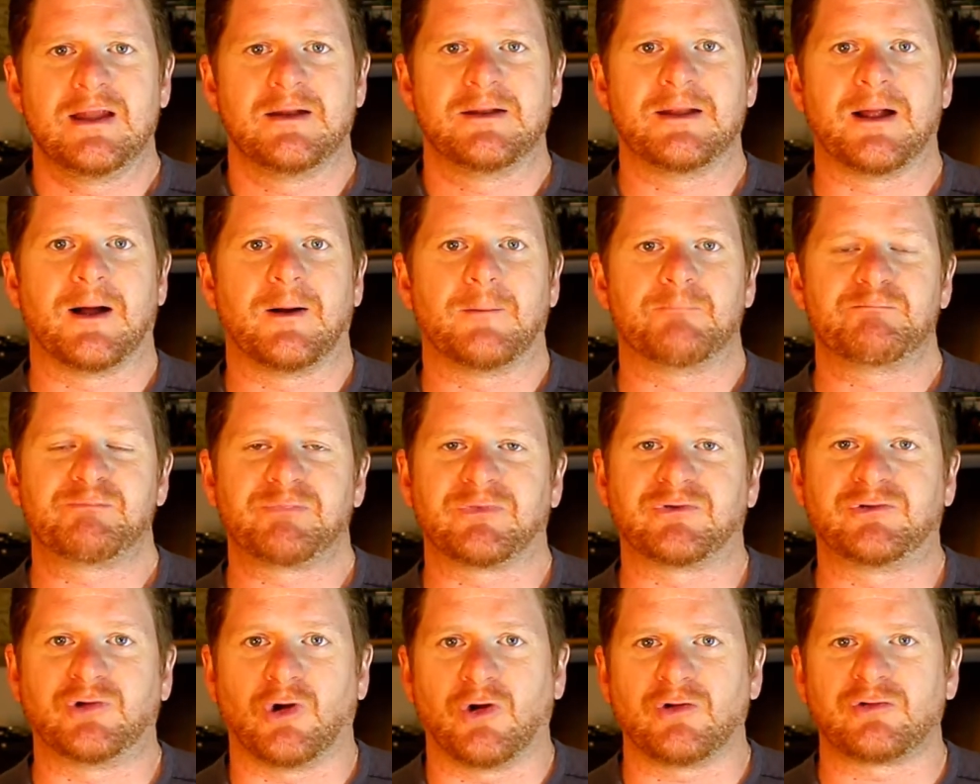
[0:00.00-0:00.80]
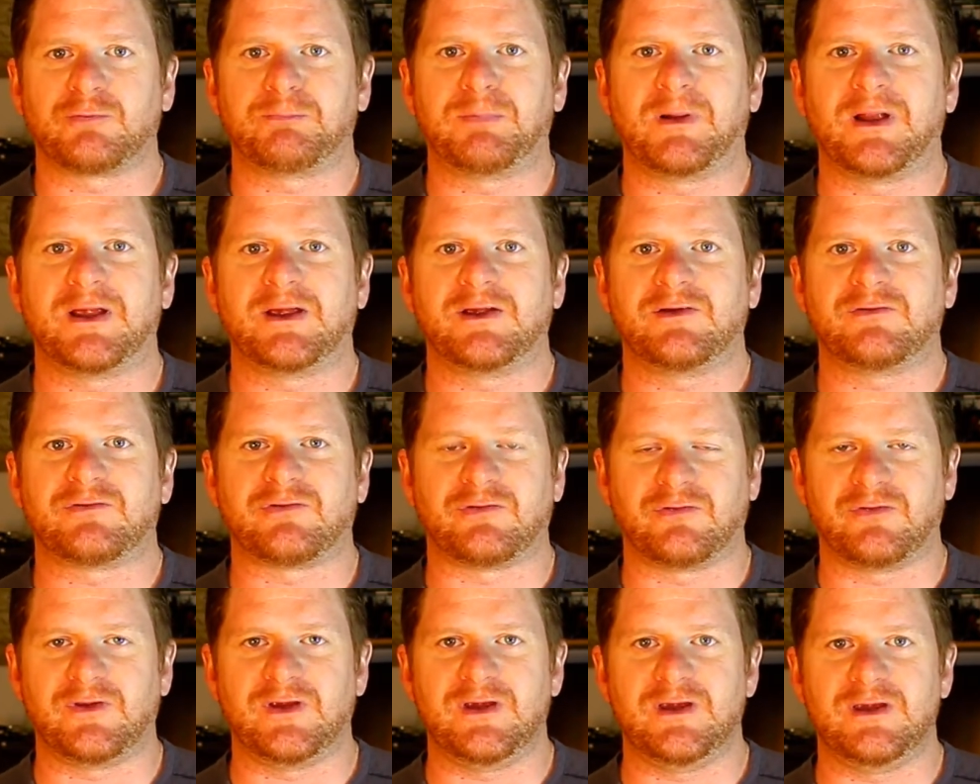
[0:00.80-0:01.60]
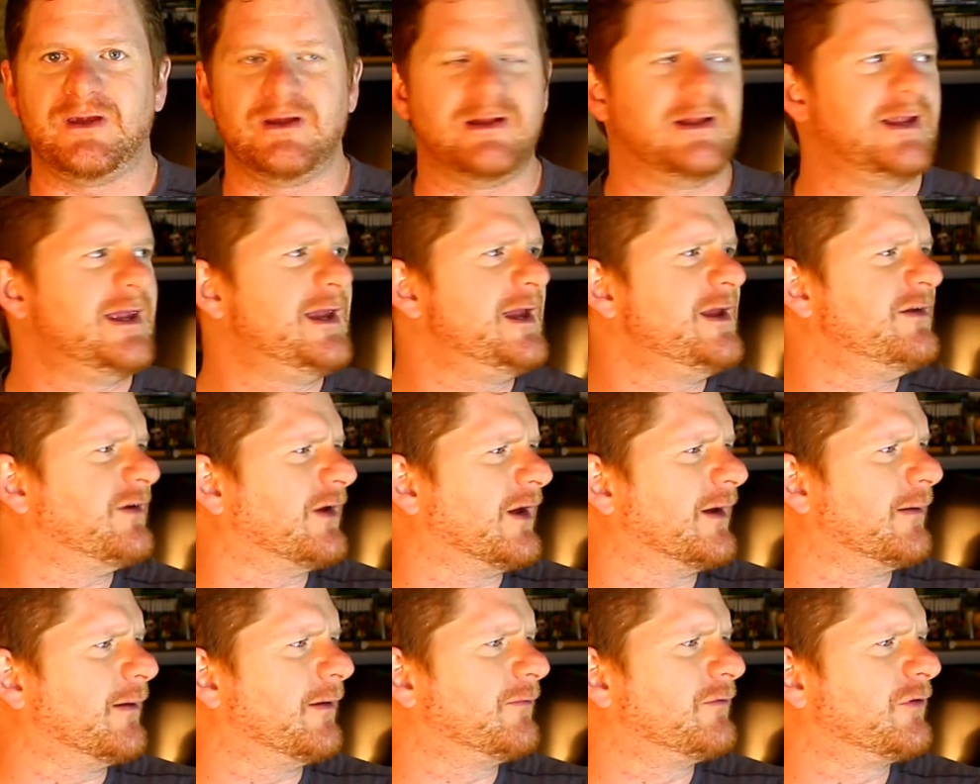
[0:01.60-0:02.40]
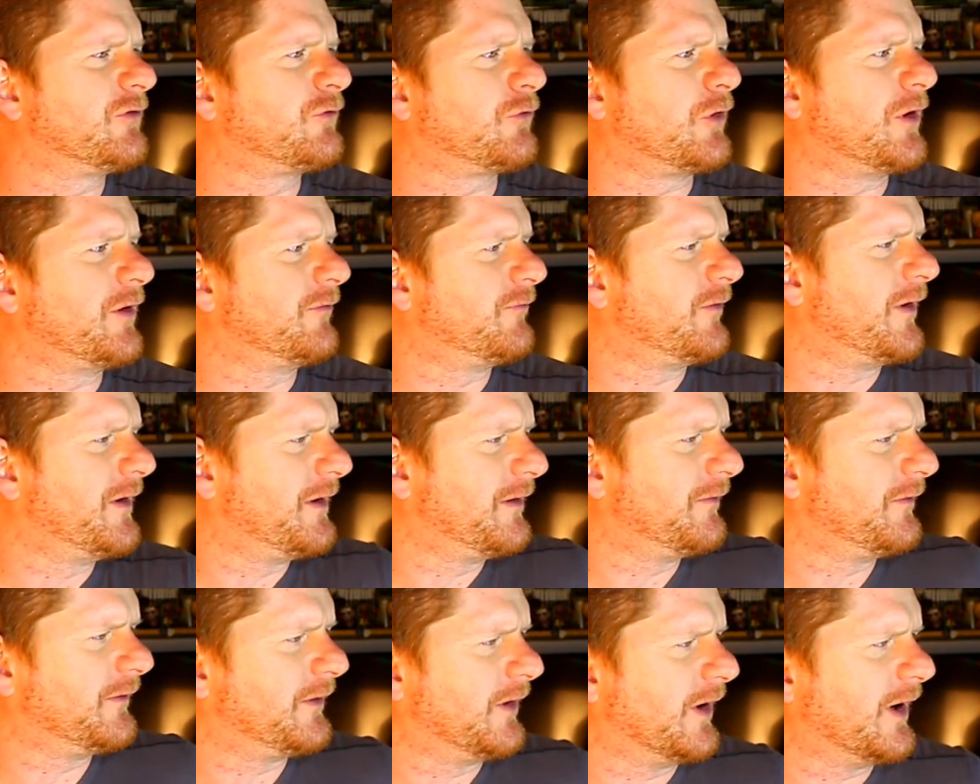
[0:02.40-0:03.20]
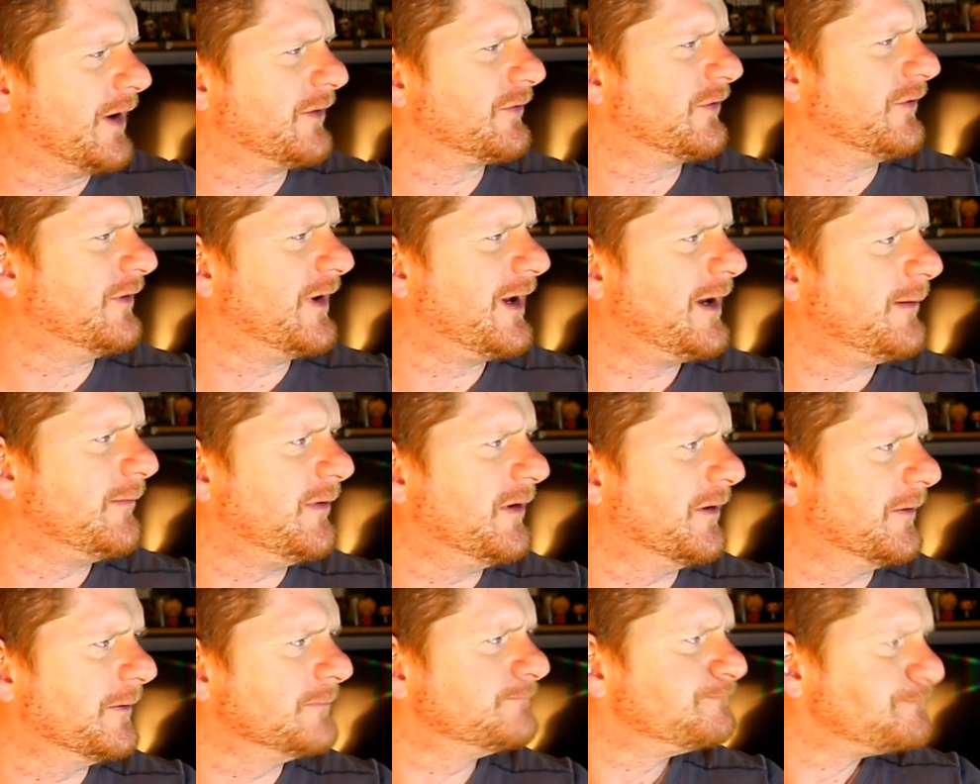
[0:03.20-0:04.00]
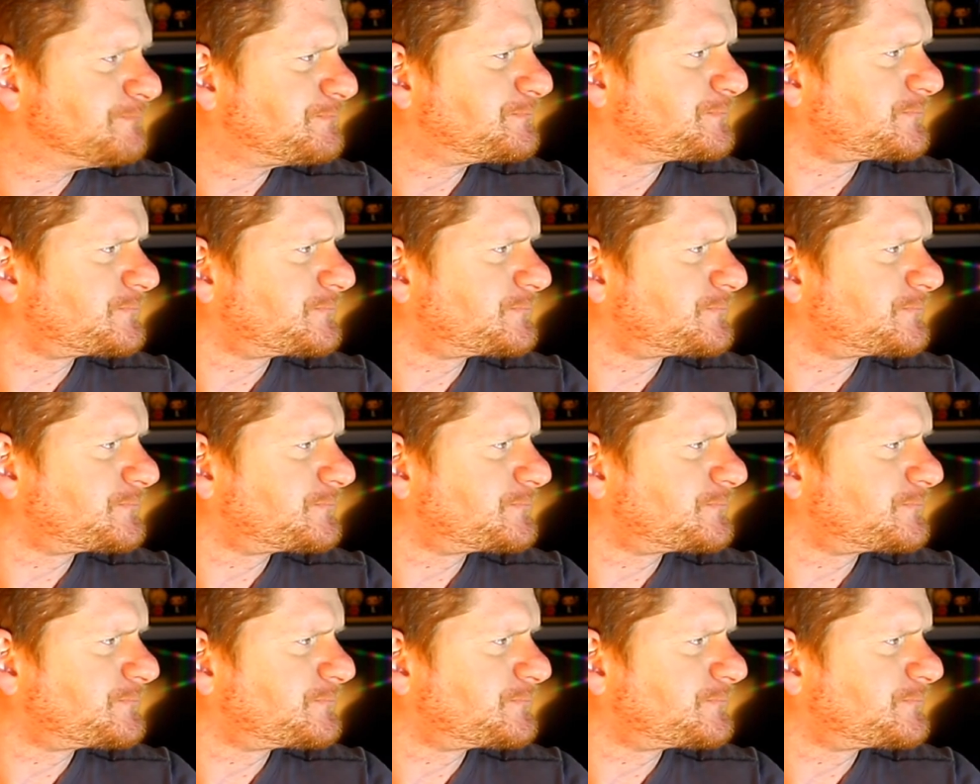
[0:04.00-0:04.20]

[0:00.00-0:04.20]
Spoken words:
Now, Josh plays the lead. I'm just trying to find out the guy's name here.